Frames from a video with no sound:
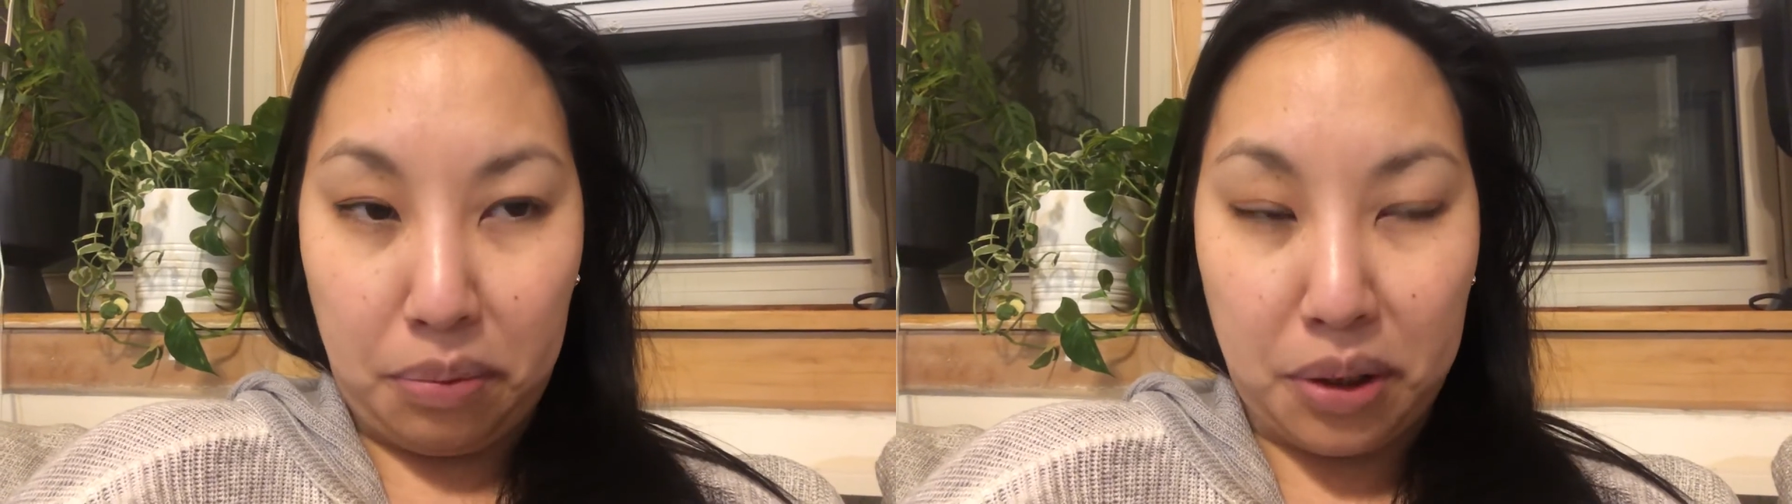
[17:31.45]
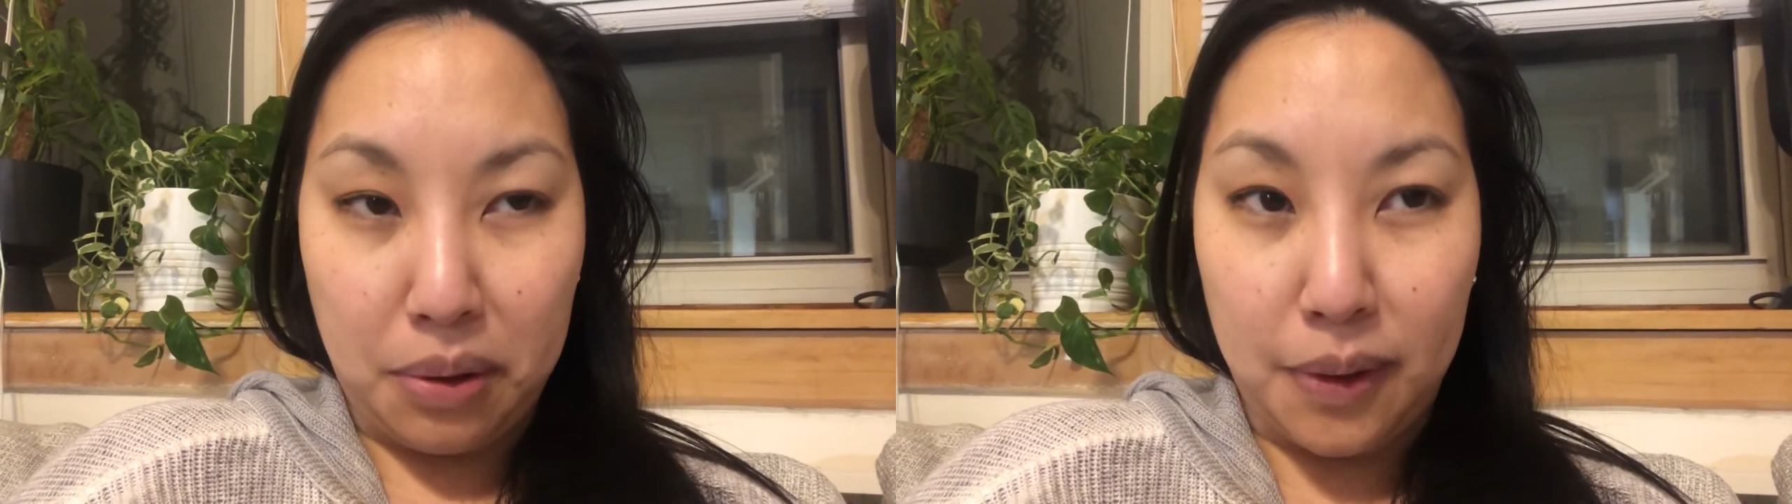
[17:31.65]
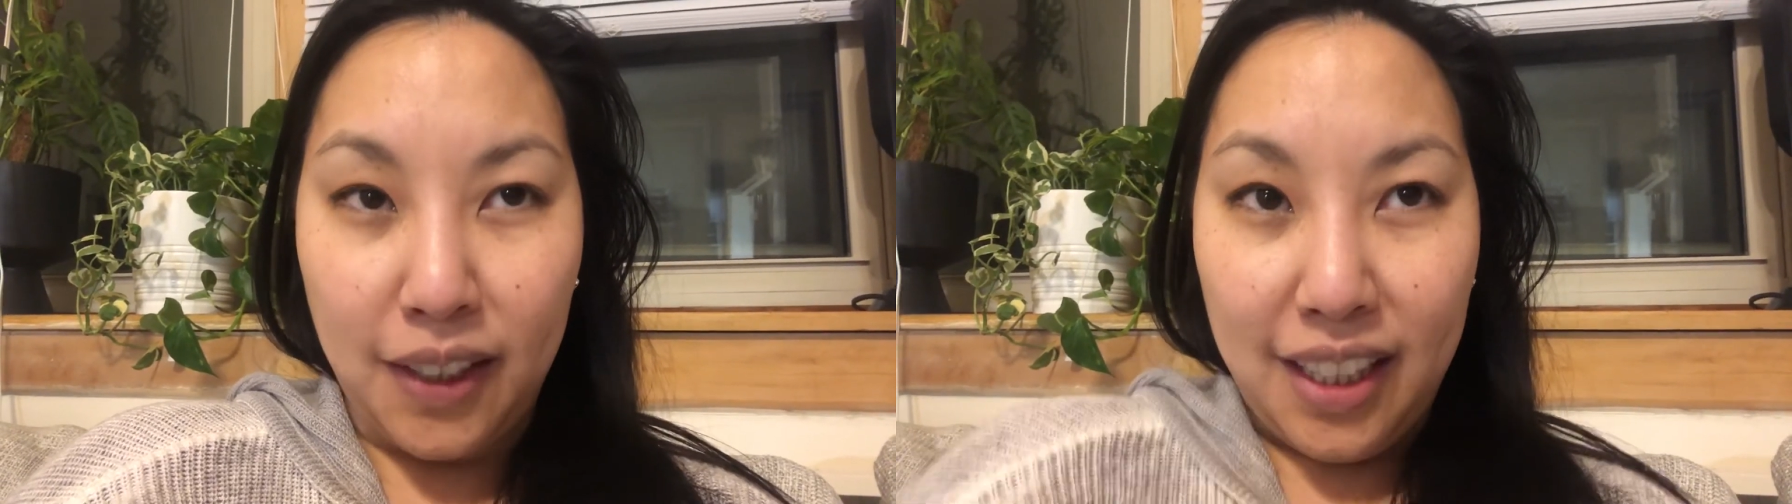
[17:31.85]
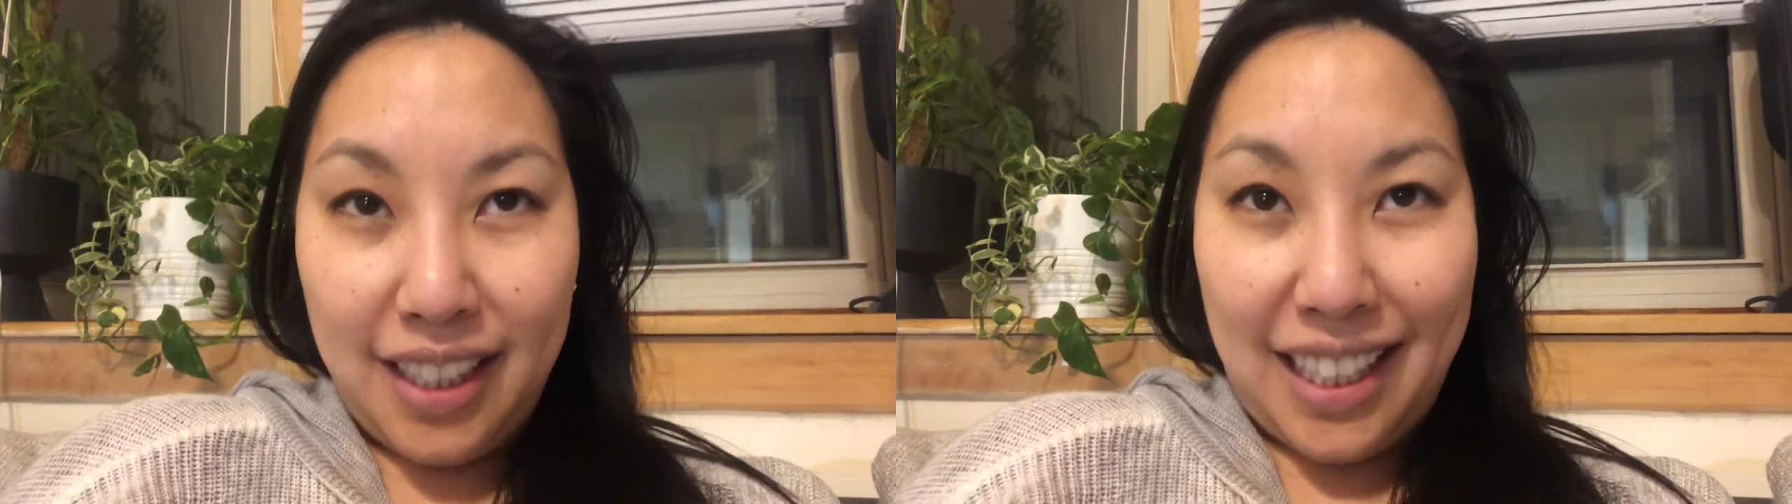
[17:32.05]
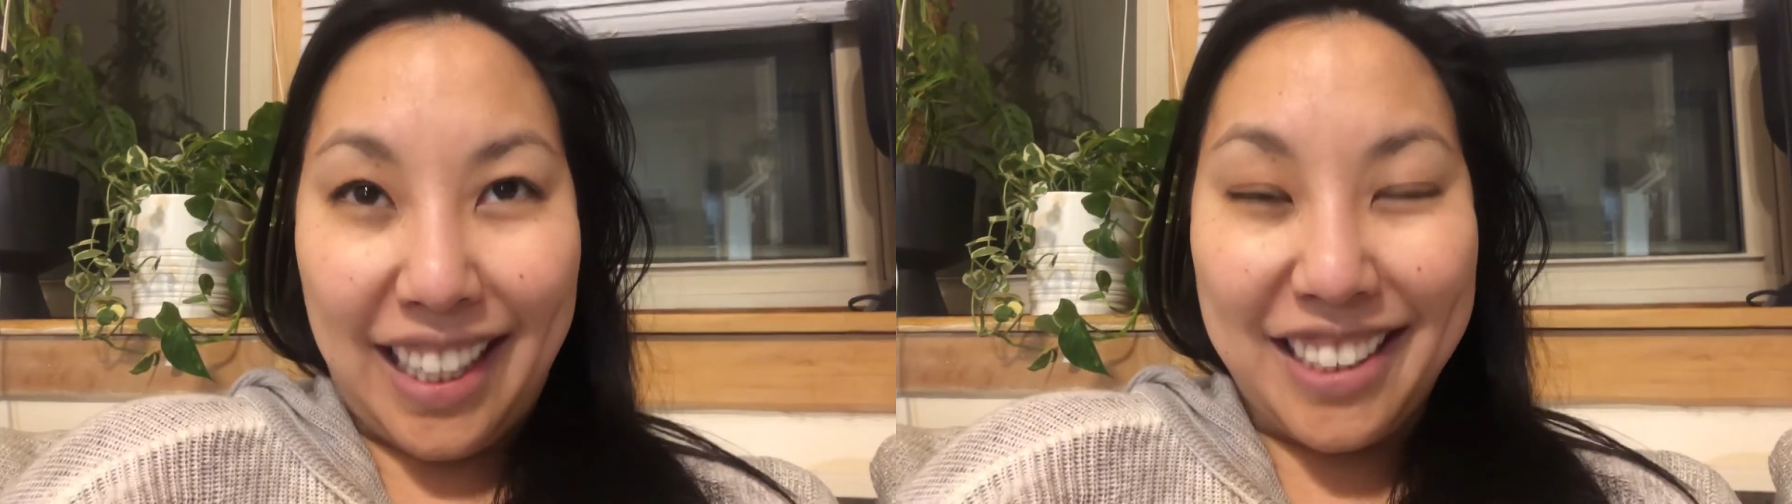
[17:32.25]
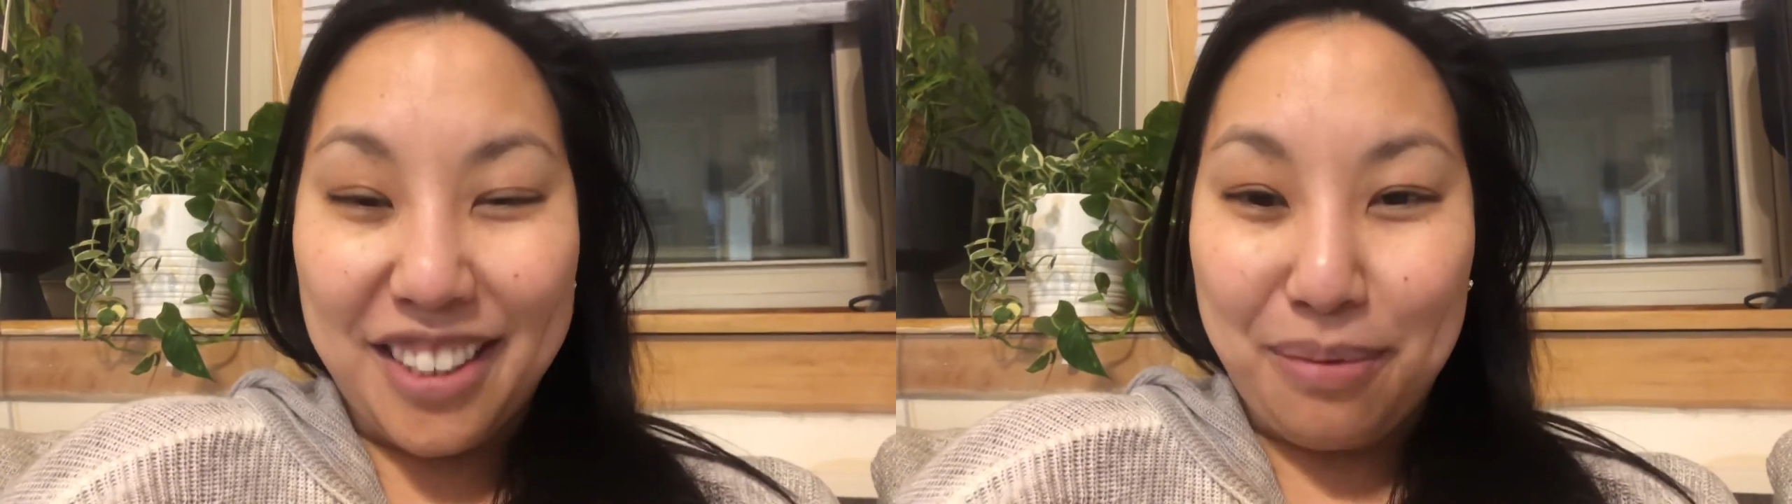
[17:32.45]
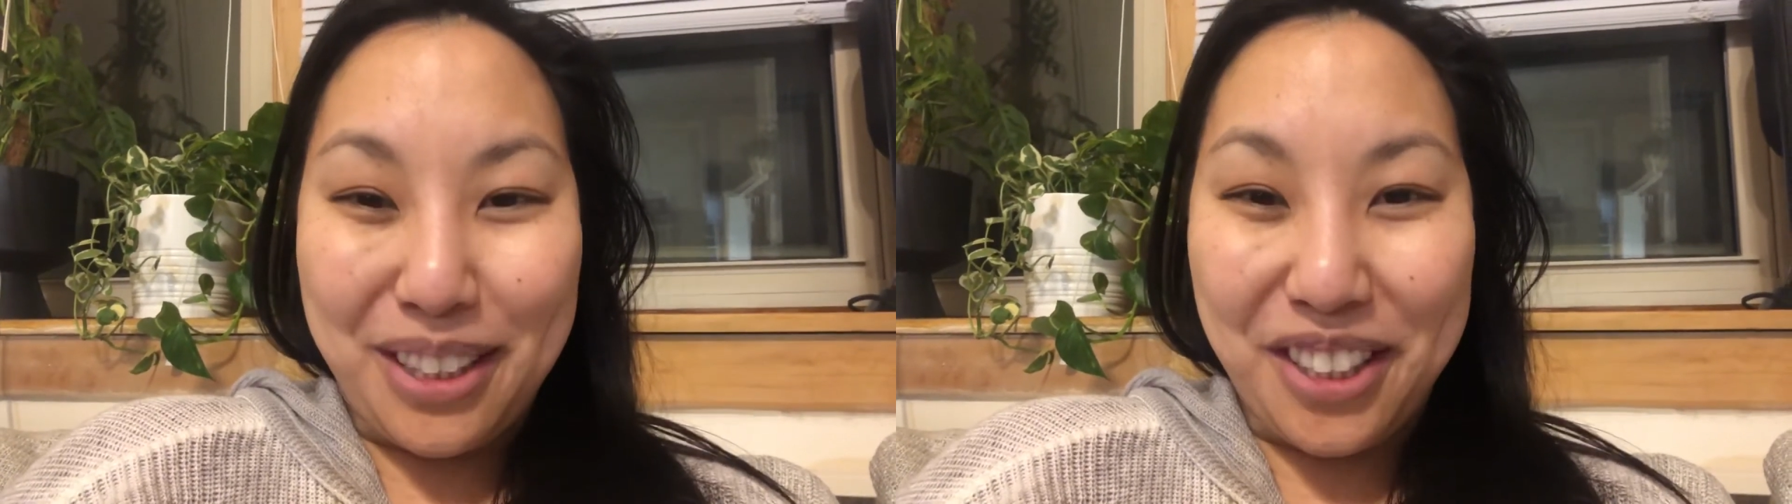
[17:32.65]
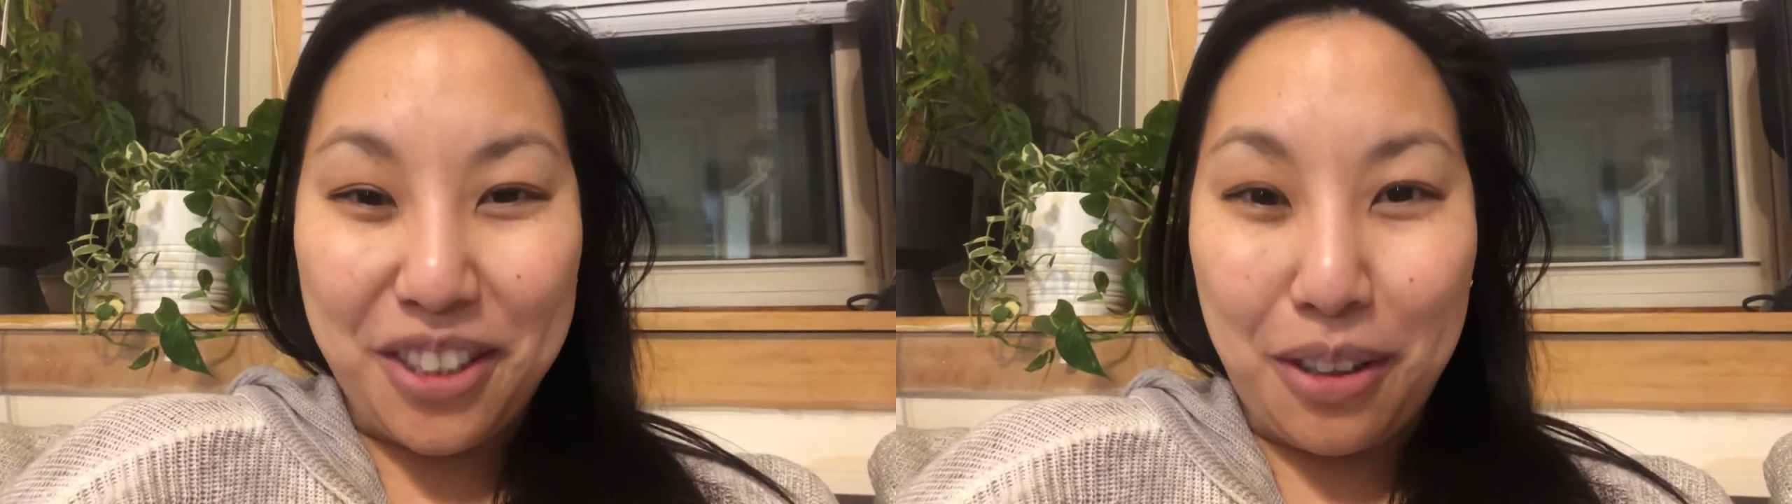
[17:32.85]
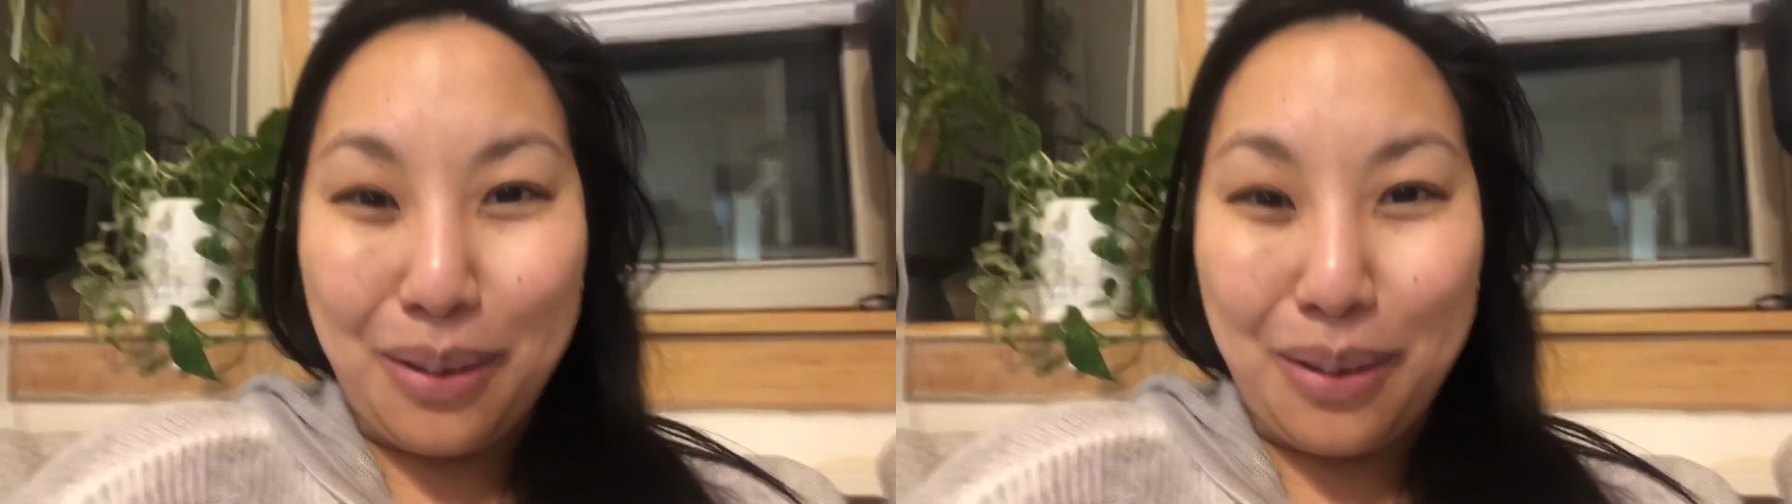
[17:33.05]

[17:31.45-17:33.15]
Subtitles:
so I just will still